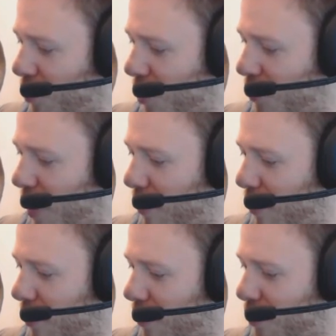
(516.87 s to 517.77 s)
Brothers
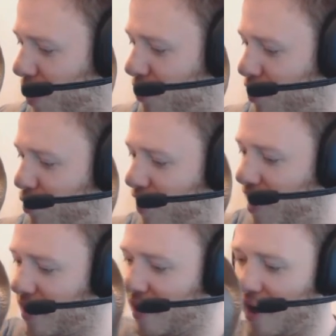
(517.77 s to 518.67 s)
Entertainment,
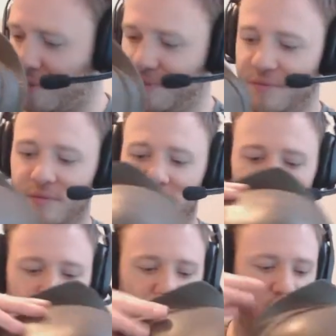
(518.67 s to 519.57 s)
300themovie.com,
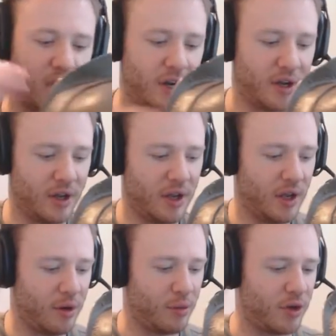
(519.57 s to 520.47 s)
made in China.
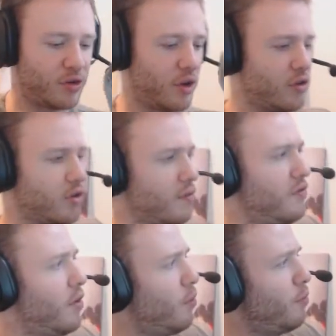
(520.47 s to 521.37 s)
But there's also some
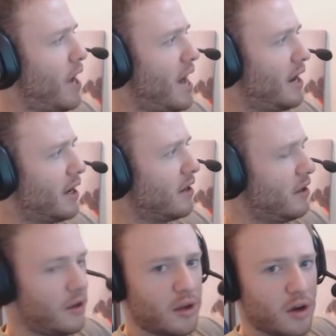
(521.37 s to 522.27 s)
foam padding
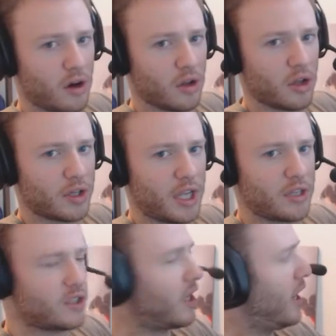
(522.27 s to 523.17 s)
along the
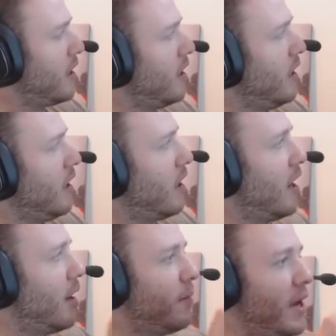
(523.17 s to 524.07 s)
inside.
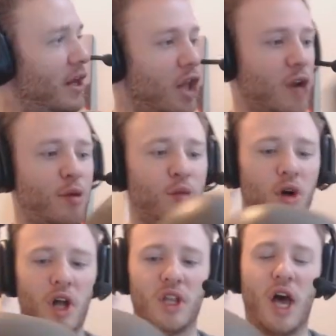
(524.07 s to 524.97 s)
And a lot of
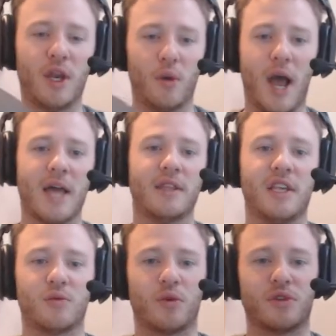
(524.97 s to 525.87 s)
people online who had
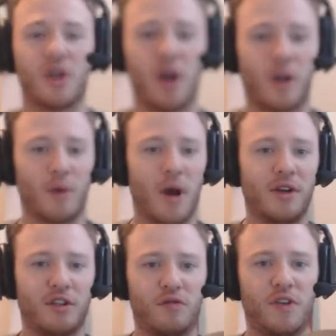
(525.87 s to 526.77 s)
these were talking about how
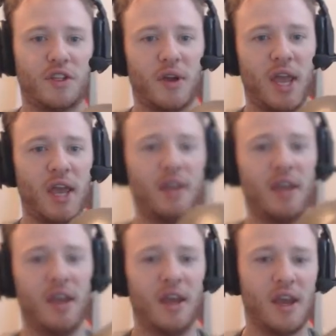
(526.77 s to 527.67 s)
it doesn't fit their
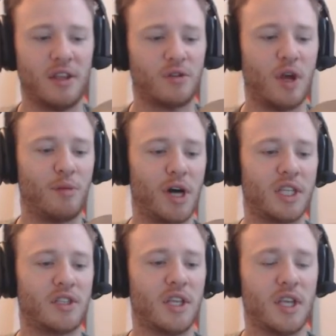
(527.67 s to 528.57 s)
head. And so I
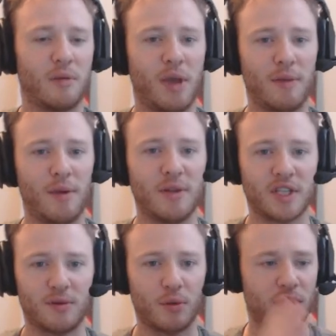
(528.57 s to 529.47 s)
bought this thinking, man, maybe
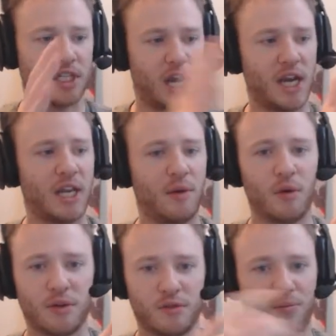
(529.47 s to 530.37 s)
it's going to be really tiny
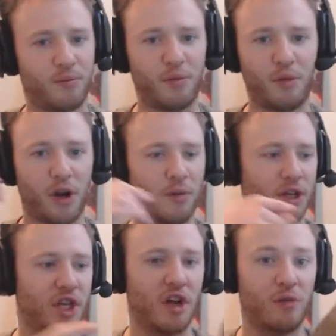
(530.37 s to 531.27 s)
and won't just put it on
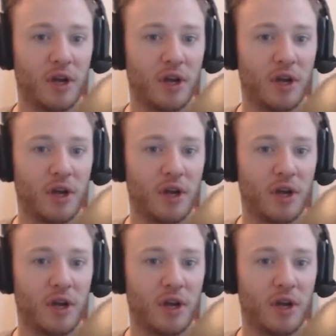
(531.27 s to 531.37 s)
my shelf.